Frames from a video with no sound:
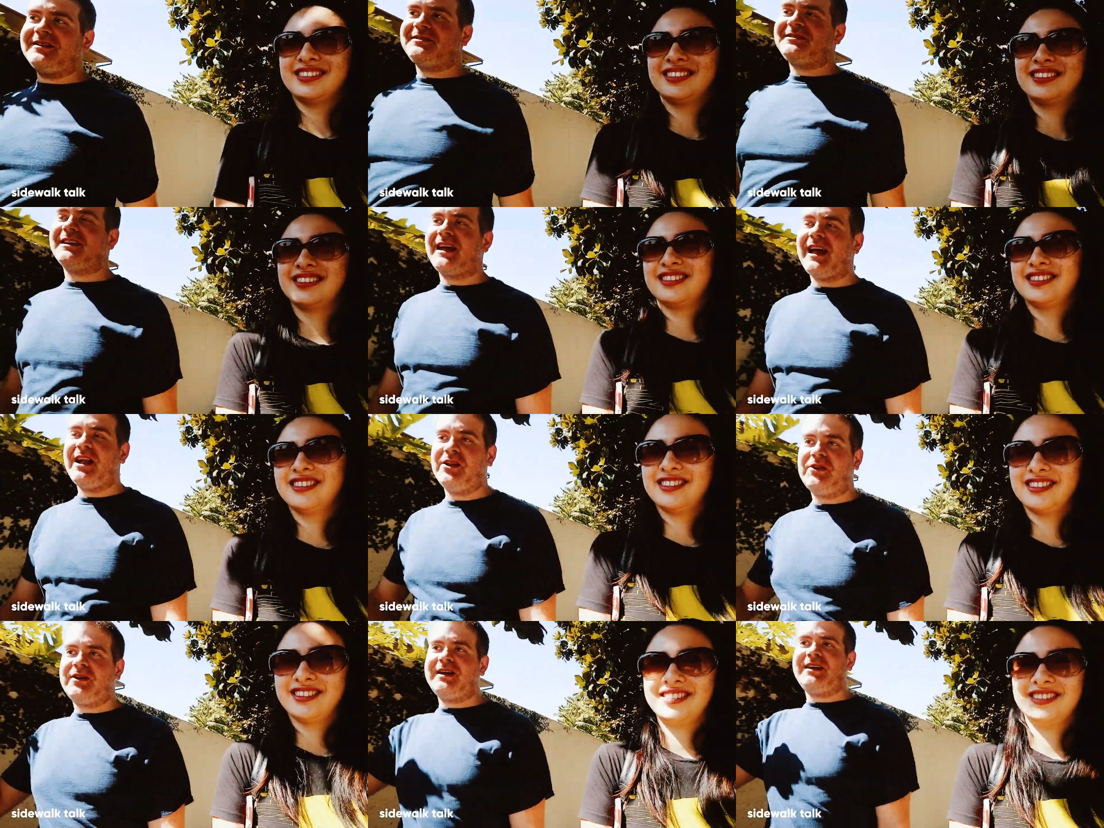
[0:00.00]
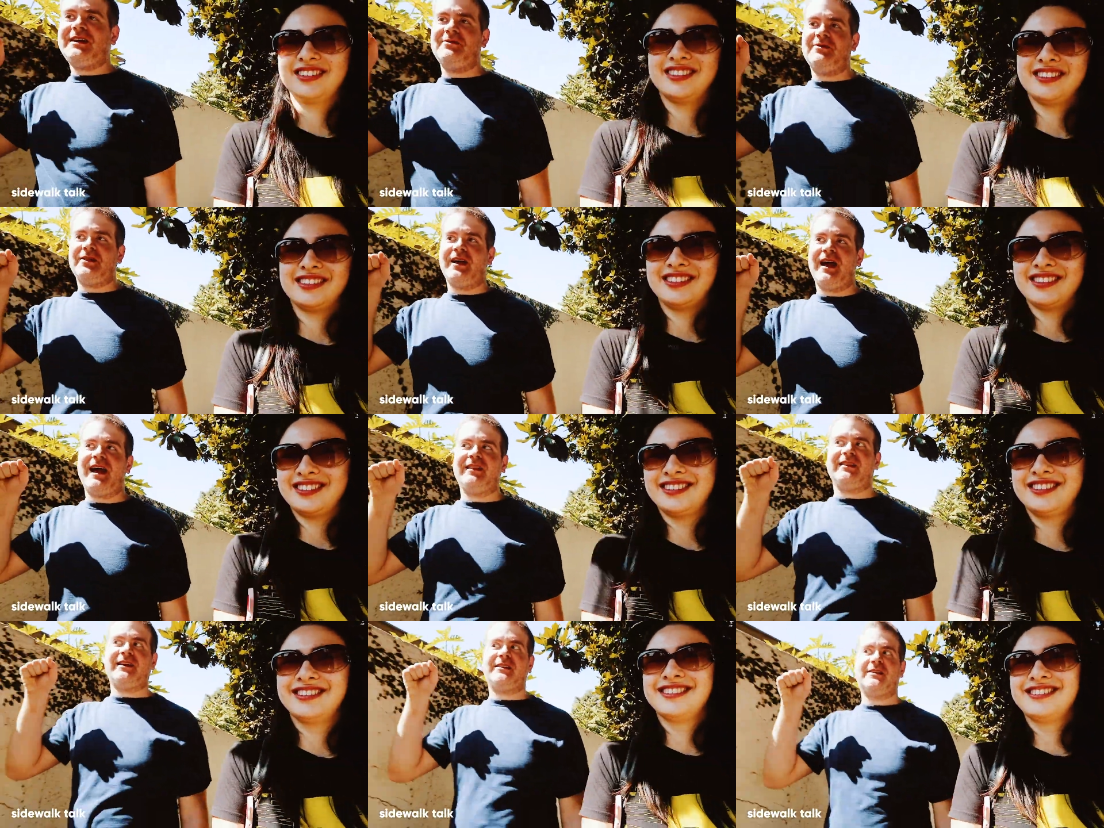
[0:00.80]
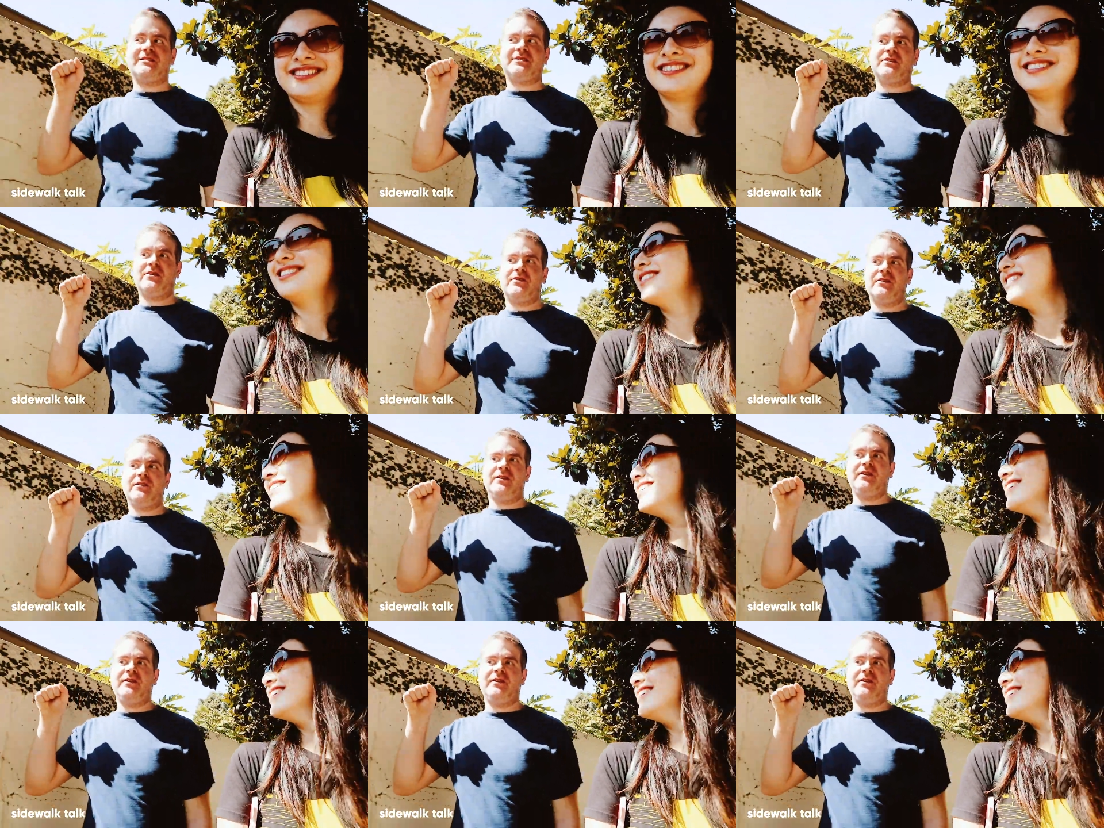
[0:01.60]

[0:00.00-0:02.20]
Speaker 1: and there's like a Hello Kitty with a hand like this going.